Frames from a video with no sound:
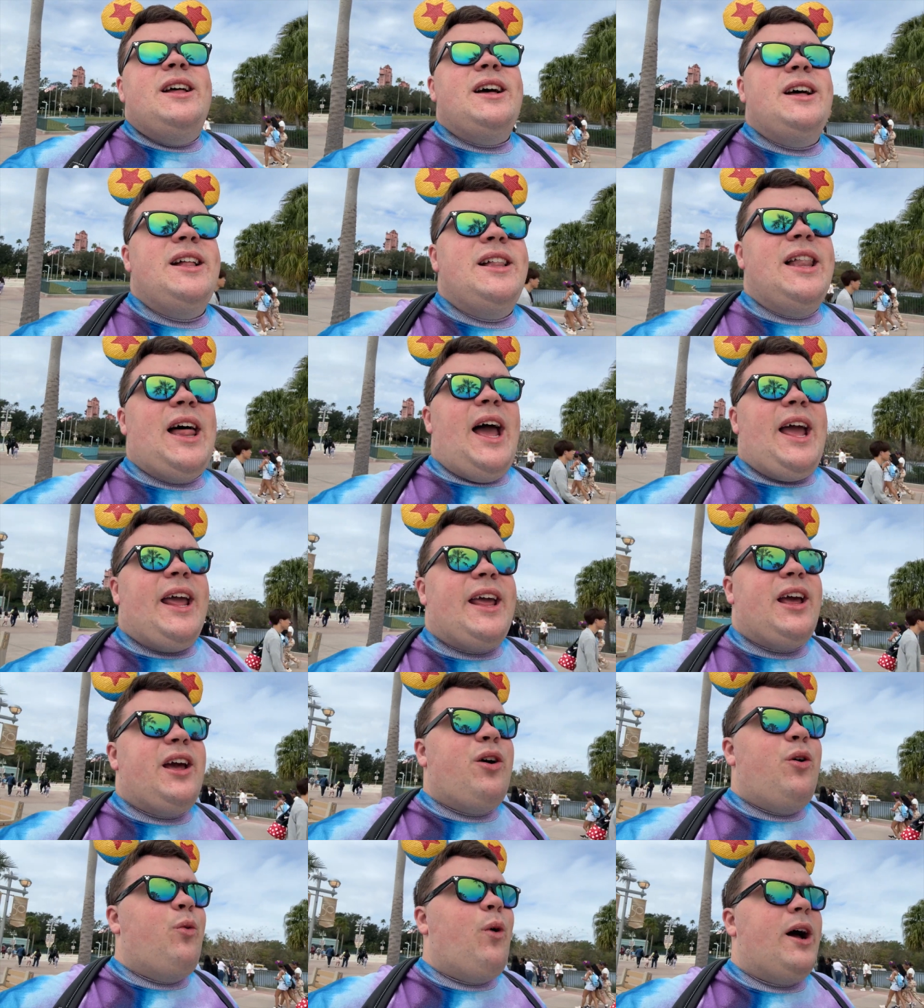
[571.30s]

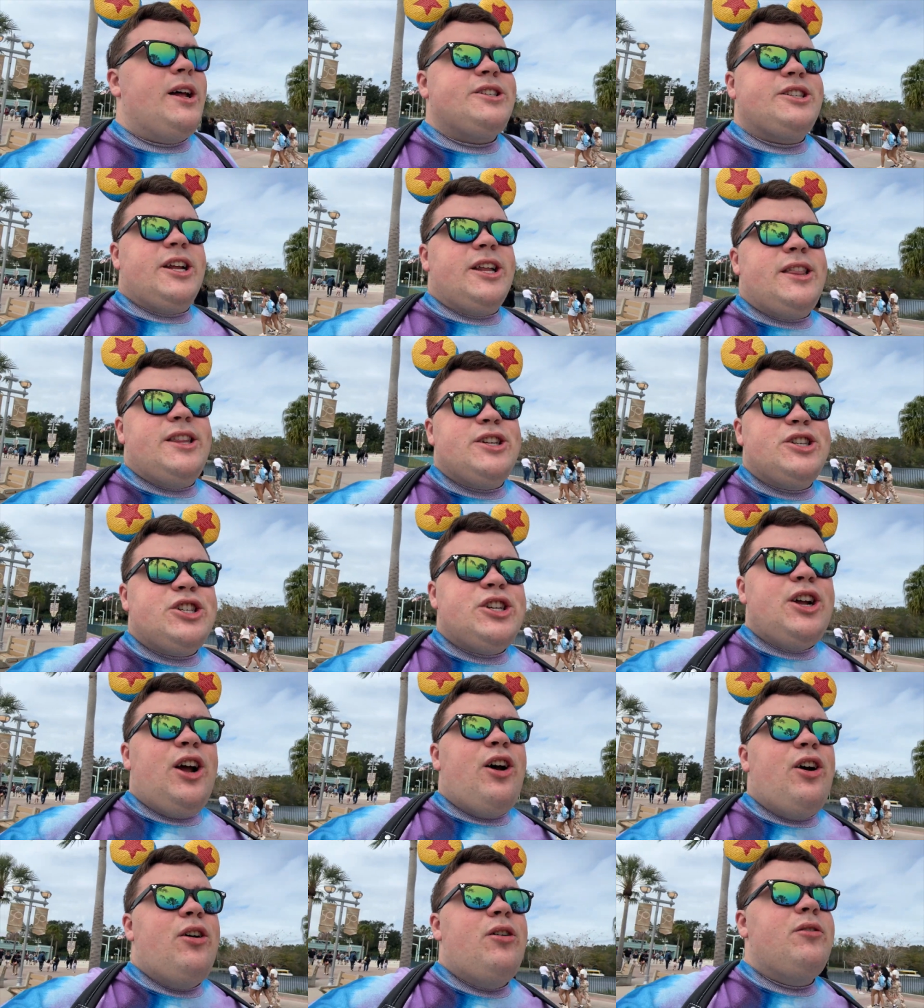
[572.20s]
Like watching the
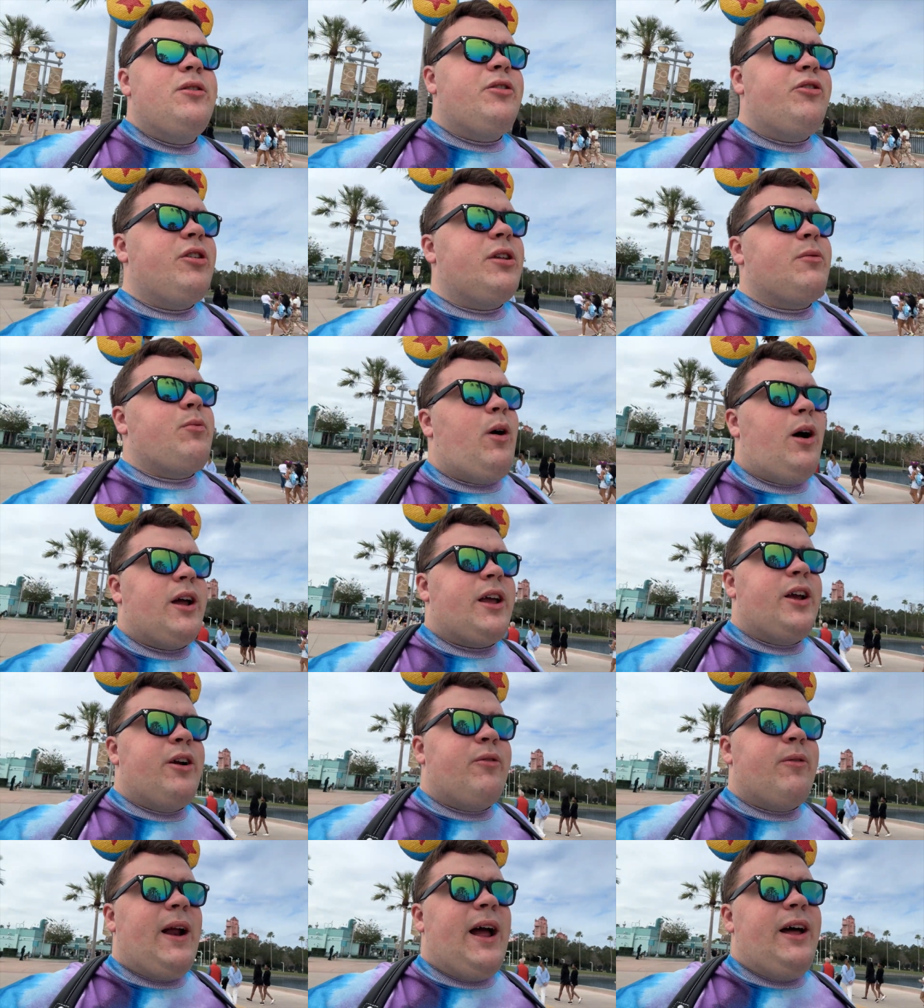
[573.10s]
shows, just
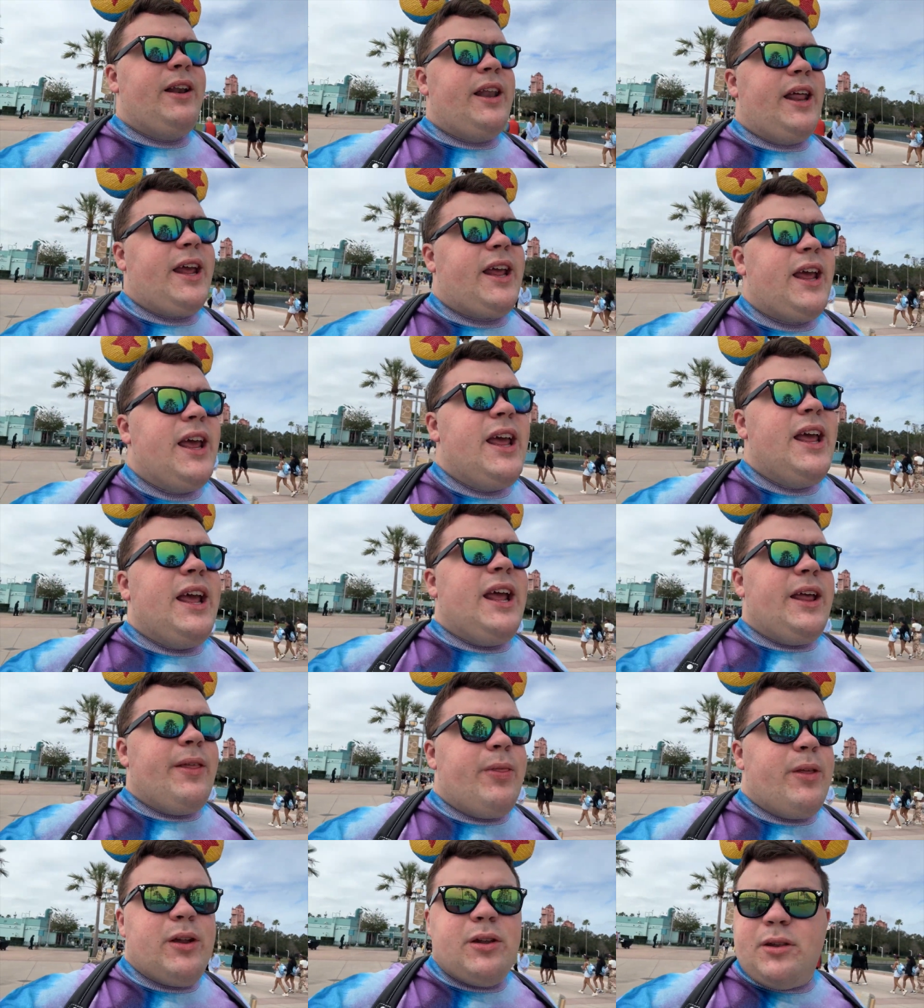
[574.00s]
walking around, like
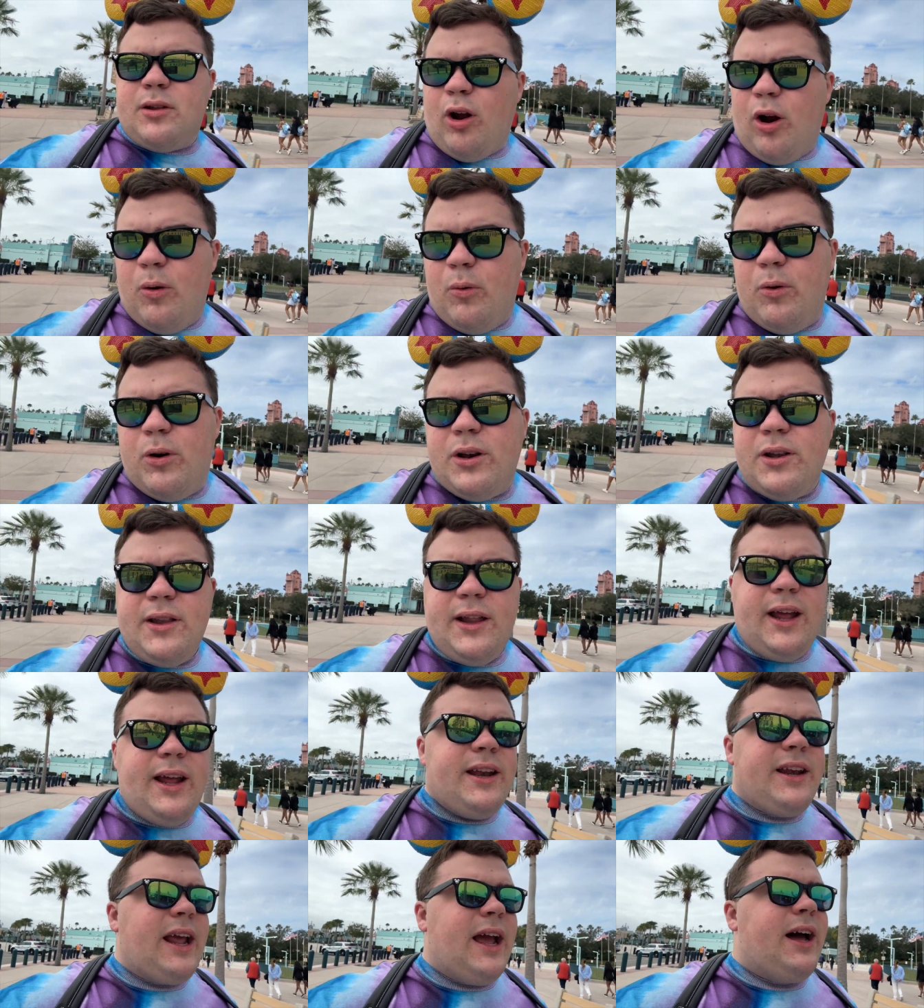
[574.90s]
in the Star Wars
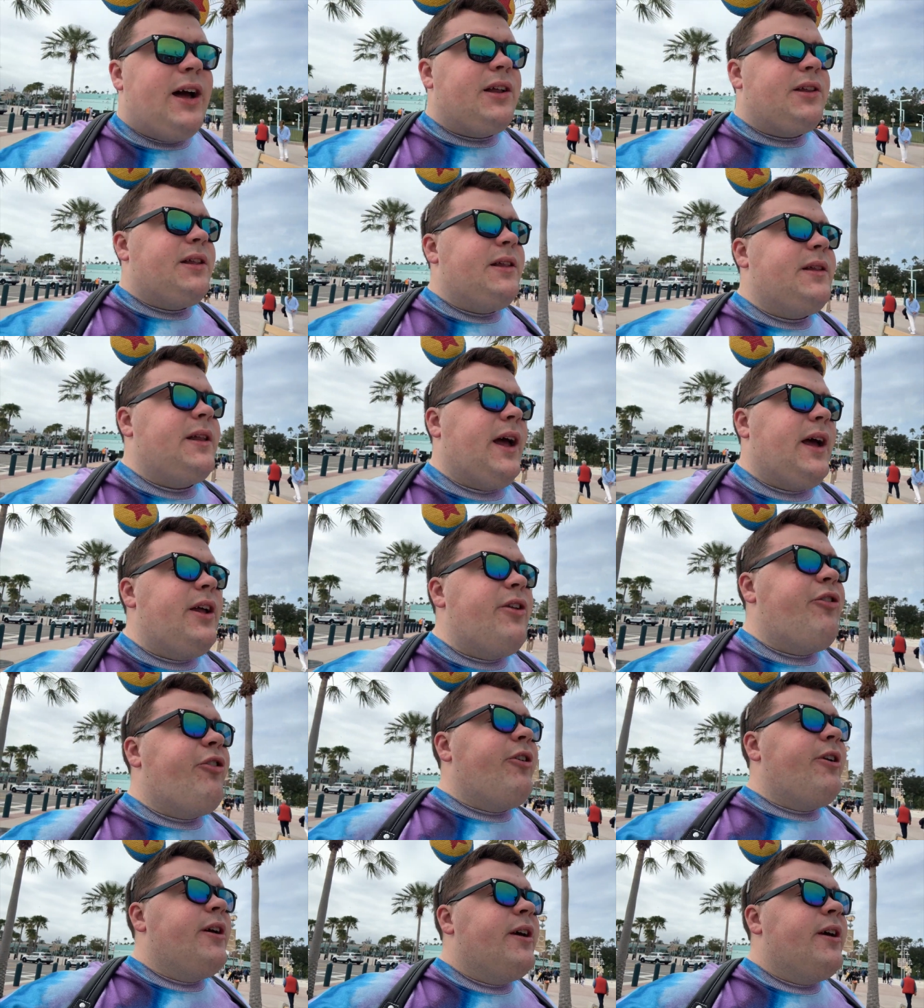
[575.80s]
land, Galaxy's Edge.